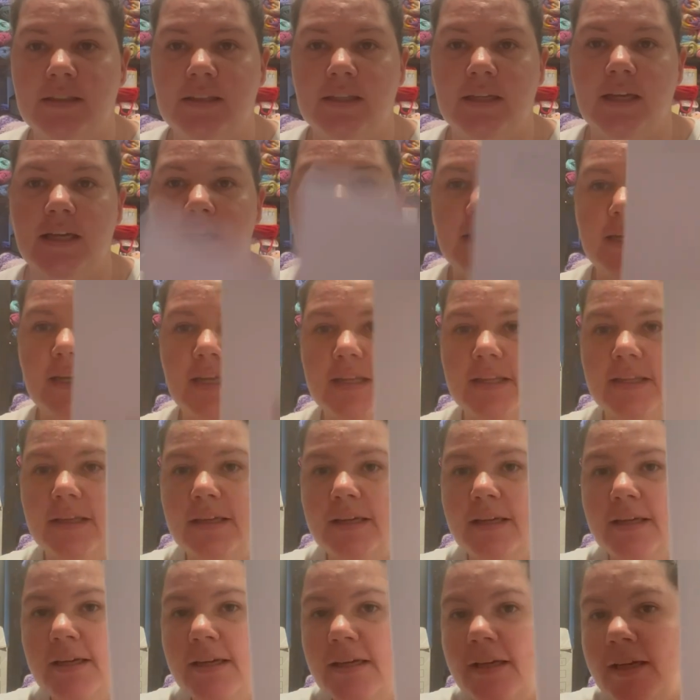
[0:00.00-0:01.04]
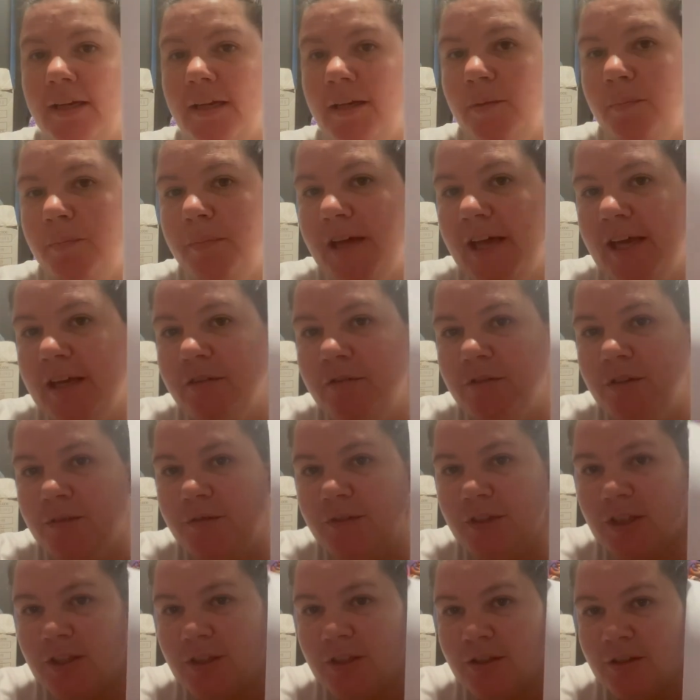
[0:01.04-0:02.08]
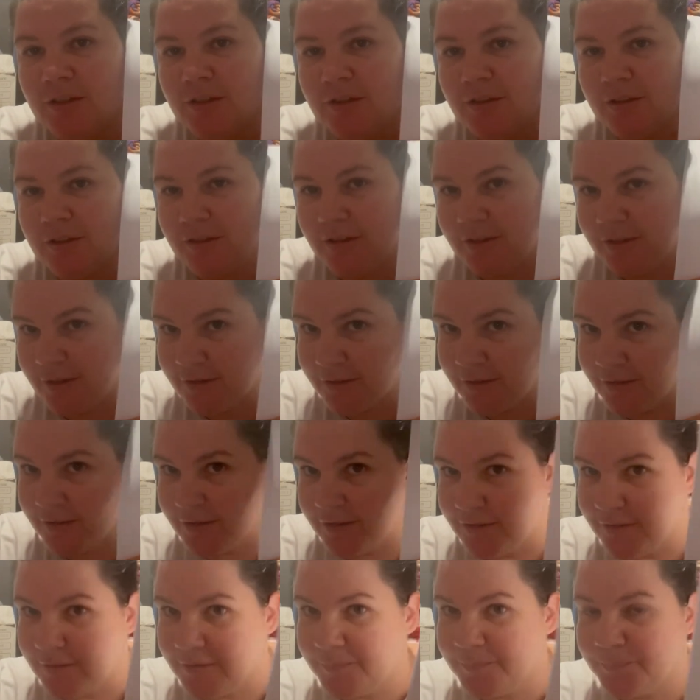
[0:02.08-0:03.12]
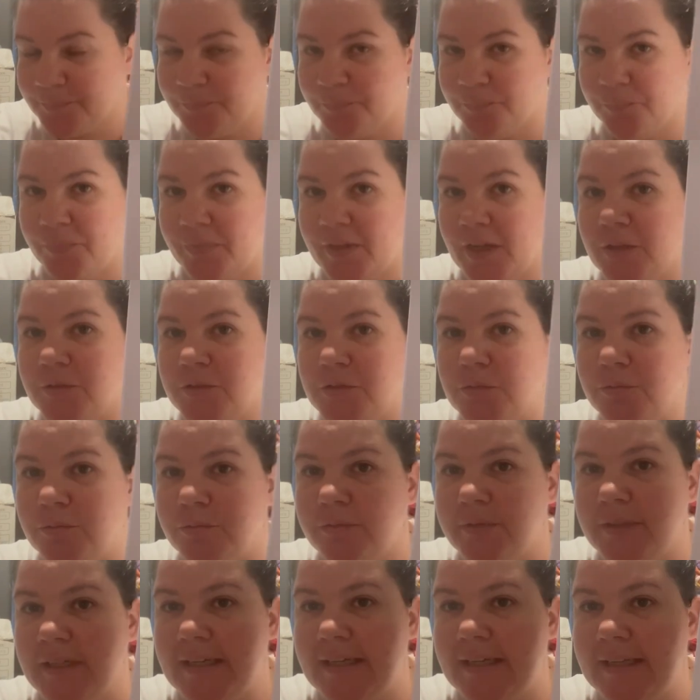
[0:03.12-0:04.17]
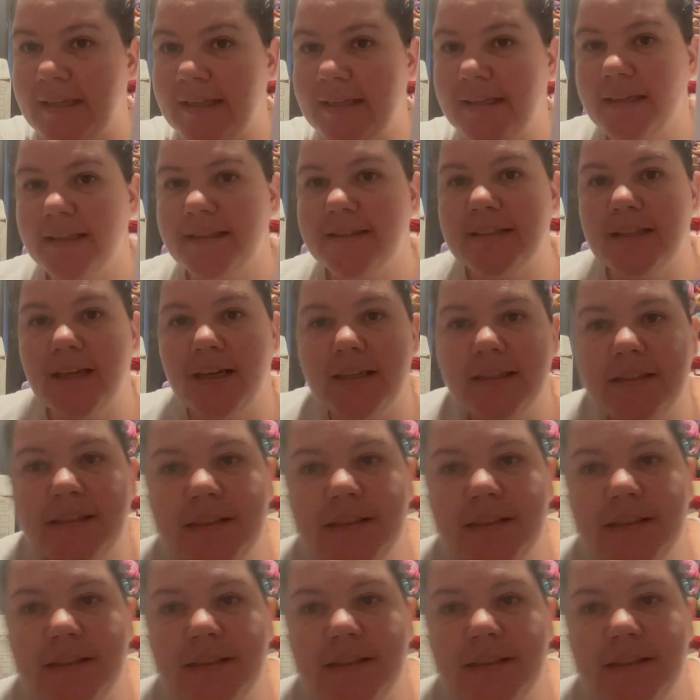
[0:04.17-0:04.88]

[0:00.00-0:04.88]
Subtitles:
another pattern review. I was really excited